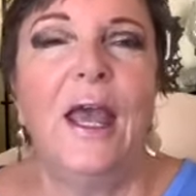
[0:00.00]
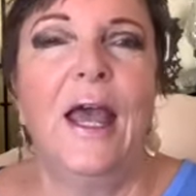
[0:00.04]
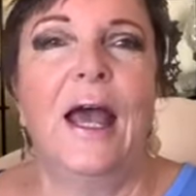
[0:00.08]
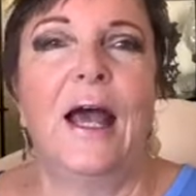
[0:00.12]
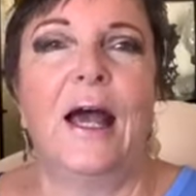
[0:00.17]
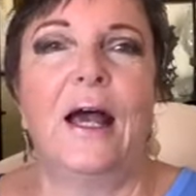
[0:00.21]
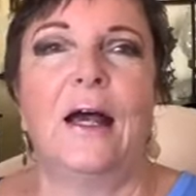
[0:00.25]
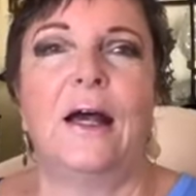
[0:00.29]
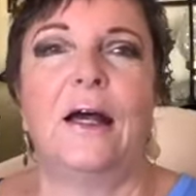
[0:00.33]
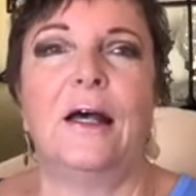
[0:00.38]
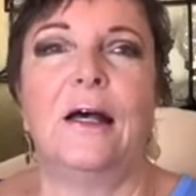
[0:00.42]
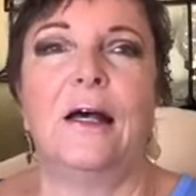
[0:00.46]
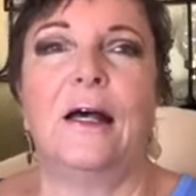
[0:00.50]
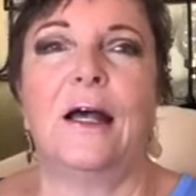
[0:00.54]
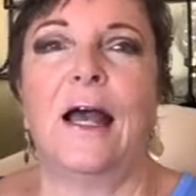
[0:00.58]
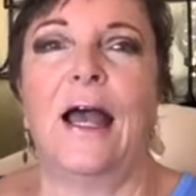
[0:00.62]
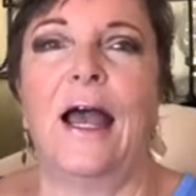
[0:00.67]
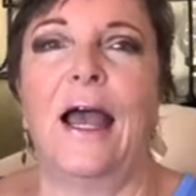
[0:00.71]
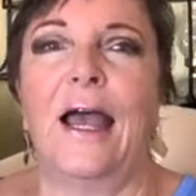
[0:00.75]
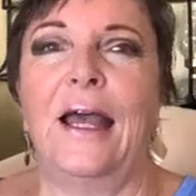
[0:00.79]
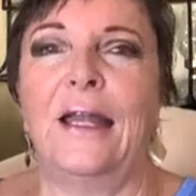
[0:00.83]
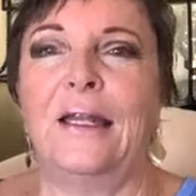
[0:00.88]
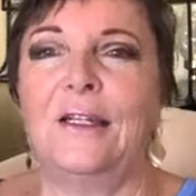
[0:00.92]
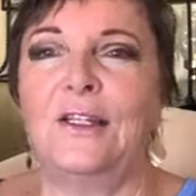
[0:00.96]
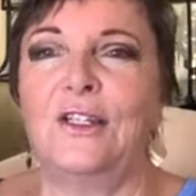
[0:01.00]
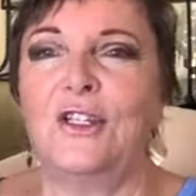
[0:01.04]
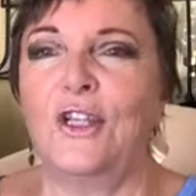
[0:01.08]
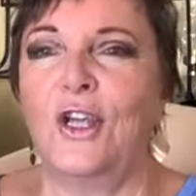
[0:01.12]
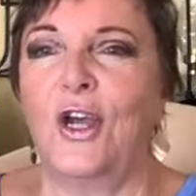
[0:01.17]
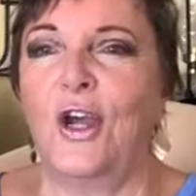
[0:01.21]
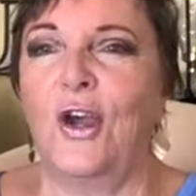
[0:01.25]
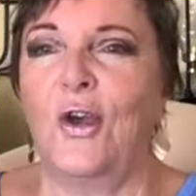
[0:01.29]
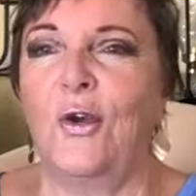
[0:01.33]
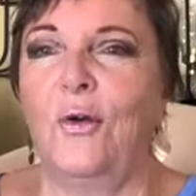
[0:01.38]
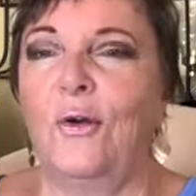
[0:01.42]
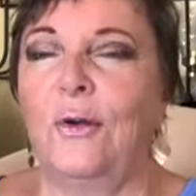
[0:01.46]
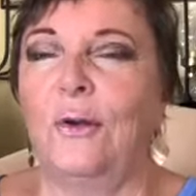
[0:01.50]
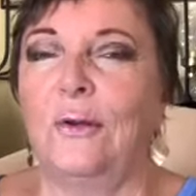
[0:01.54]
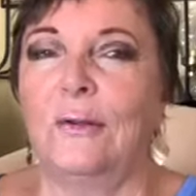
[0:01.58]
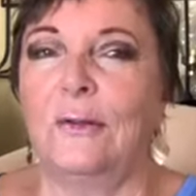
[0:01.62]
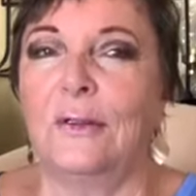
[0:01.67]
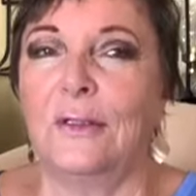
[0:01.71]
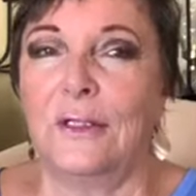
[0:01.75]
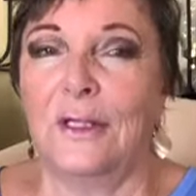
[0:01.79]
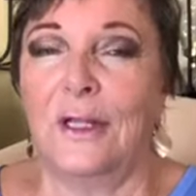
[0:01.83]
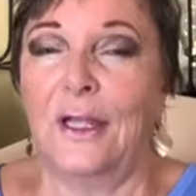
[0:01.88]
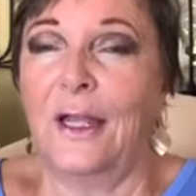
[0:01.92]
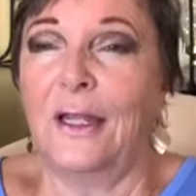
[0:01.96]
Uh, and so
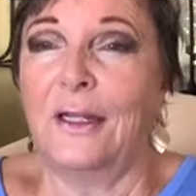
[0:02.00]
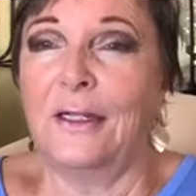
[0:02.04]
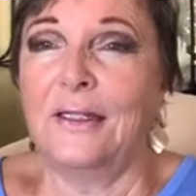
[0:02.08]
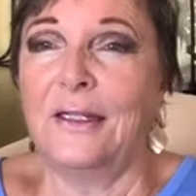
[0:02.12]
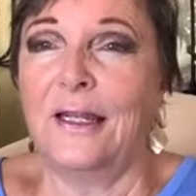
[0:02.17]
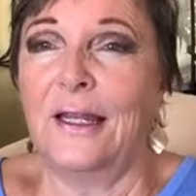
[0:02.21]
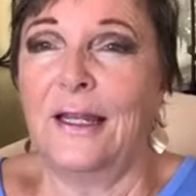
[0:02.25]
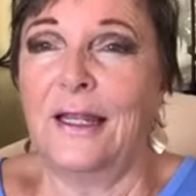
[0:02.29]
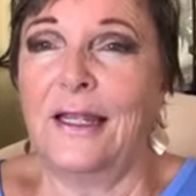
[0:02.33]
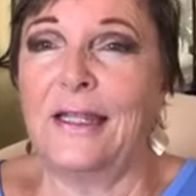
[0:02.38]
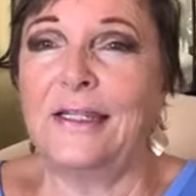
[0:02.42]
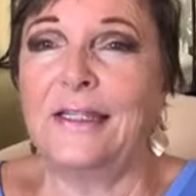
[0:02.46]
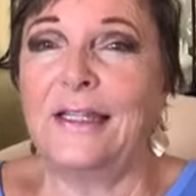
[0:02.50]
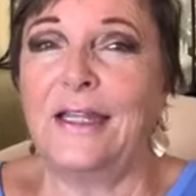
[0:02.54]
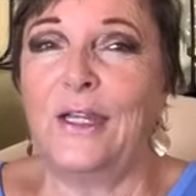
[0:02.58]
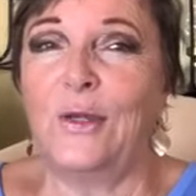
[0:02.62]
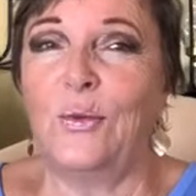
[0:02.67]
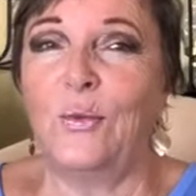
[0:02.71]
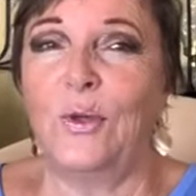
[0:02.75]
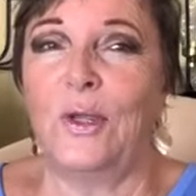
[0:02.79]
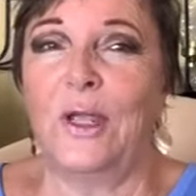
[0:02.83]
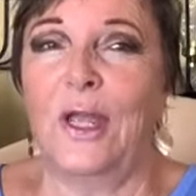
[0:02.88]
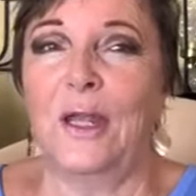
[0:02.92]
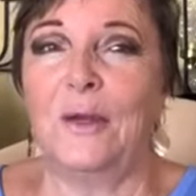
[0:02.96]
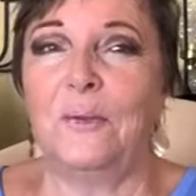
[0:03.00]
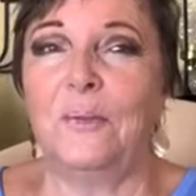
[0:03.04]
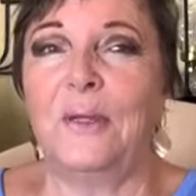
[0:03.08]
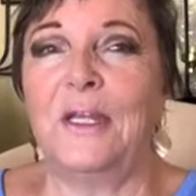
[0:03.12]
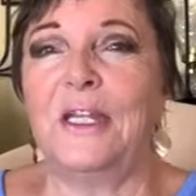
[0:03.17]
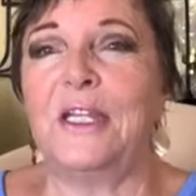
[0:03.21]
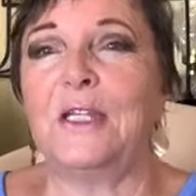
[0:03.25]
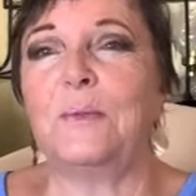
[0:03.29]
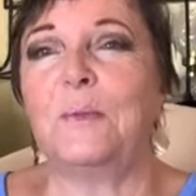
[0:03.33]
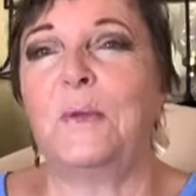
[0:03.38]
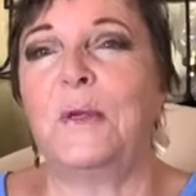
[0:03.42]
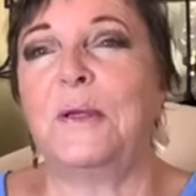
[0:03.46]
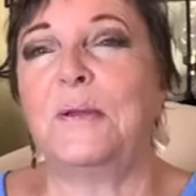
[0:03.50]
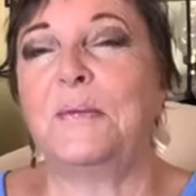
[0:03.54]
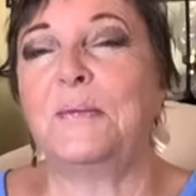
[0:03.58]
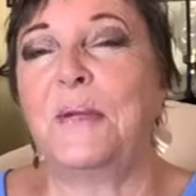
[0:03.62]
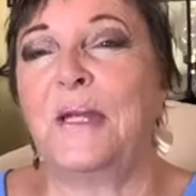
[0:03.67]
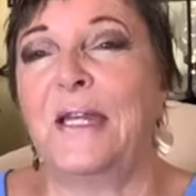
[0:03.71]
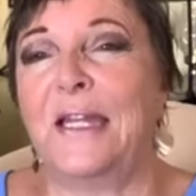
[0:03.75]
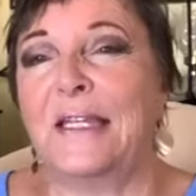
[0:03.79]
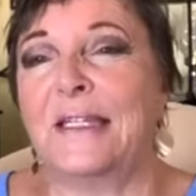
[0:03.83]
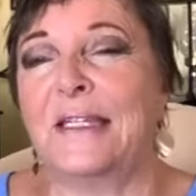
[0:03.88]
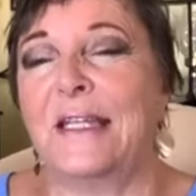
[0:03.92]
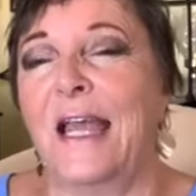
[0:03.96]
until I see you again, please, please,
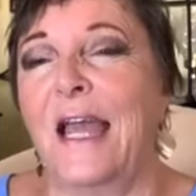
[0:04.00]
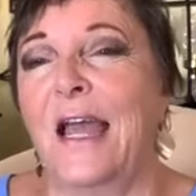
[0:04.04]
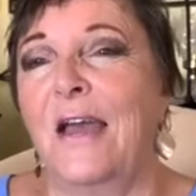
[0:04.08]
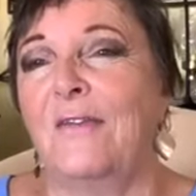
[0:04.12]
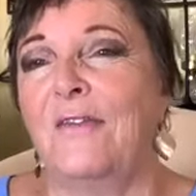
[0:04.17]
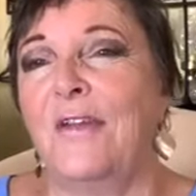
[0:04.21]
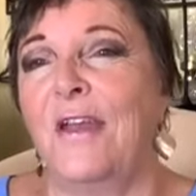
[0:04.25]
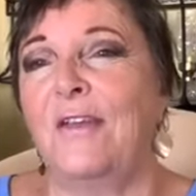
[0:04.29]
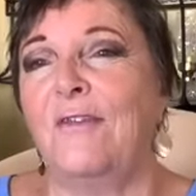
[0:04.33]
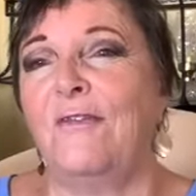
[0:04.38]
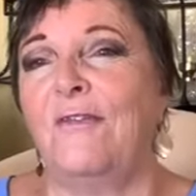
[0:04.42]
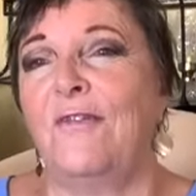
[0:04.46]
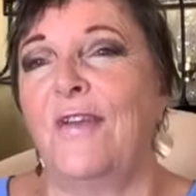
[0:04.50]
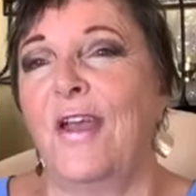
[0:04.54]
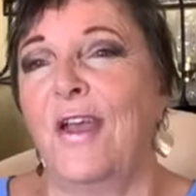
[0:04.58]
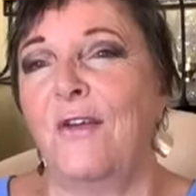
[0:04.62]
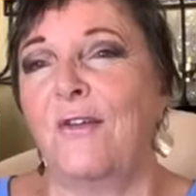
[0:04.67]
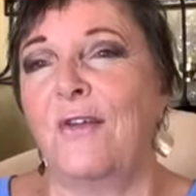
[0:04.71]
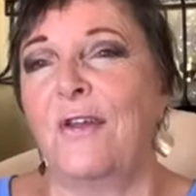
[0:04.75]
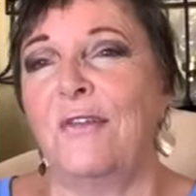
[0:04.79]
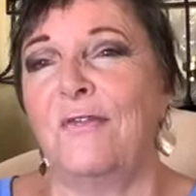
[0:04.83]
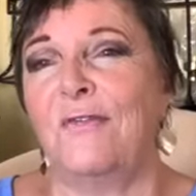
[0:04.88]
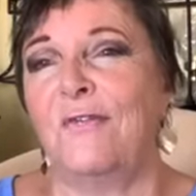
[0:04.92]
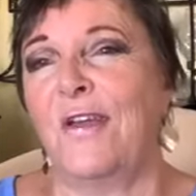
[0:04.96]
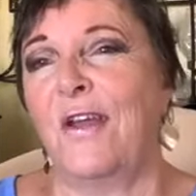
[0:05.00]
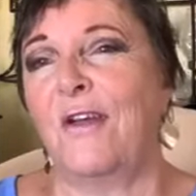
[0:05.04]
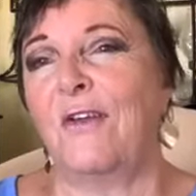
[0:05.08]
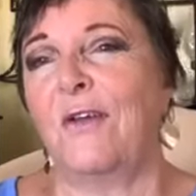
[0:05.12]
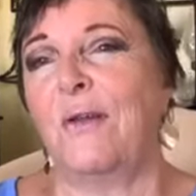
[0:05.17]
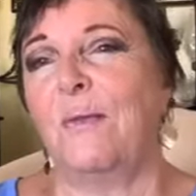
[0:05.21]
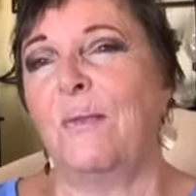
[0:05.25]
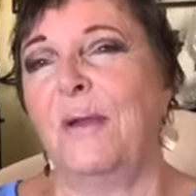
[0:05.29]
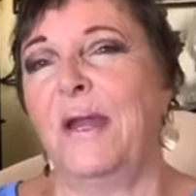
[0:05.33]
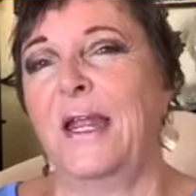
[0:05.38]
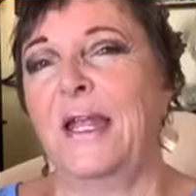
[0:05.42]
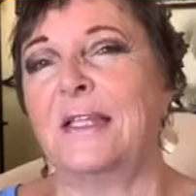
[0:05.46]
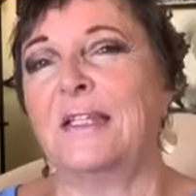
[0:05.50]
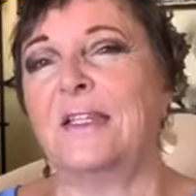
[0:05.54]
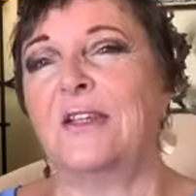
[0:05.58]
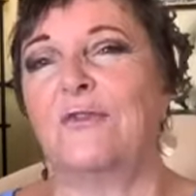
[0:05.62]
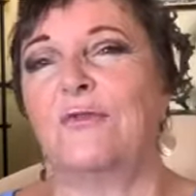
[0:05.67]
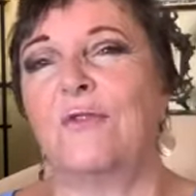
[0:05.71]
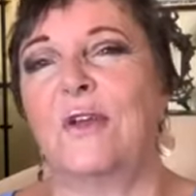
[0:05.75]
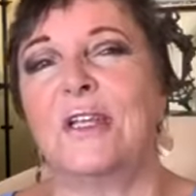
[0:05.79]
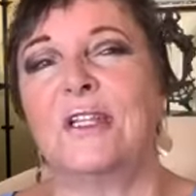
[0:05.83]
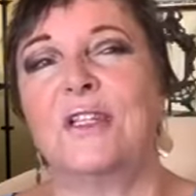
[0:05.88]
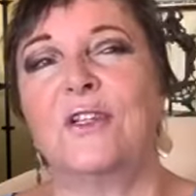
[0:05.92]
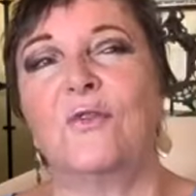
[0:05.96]
please have a very, very blessed
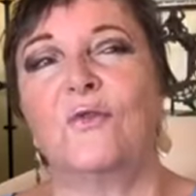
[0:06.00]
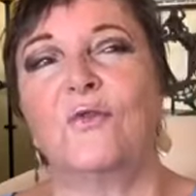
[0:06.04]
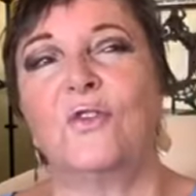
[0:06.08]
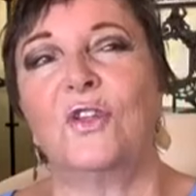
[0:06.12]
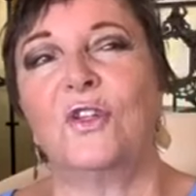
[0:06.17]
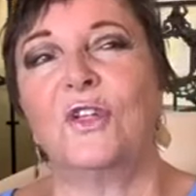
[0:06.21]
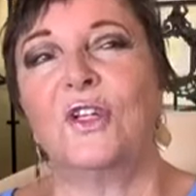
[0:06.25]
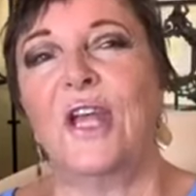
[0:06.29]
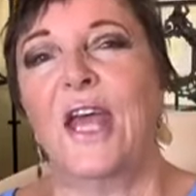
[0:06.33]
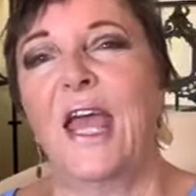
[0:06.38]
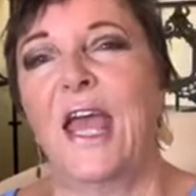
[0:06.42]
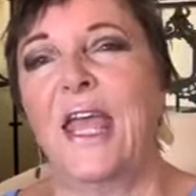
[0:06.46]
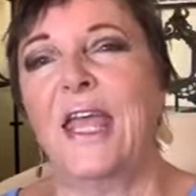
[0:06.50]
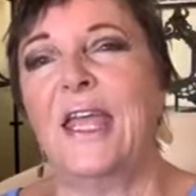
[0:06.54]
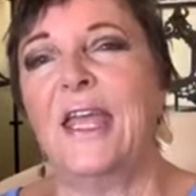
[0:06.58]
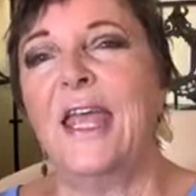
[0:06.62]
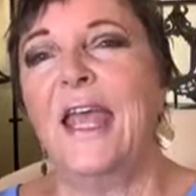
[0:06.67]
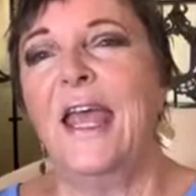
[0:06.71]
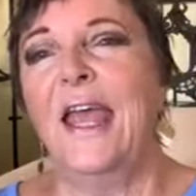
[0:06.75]
rest of the day